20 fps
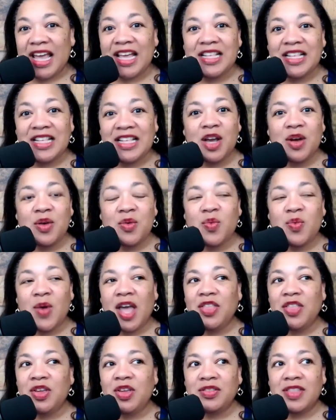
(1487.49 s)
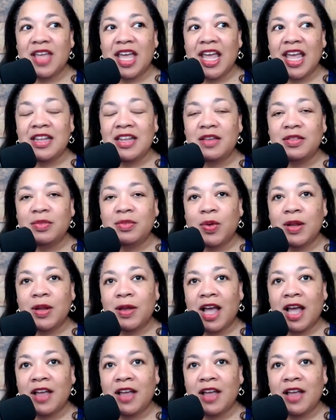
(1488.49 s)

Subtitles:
And so, and what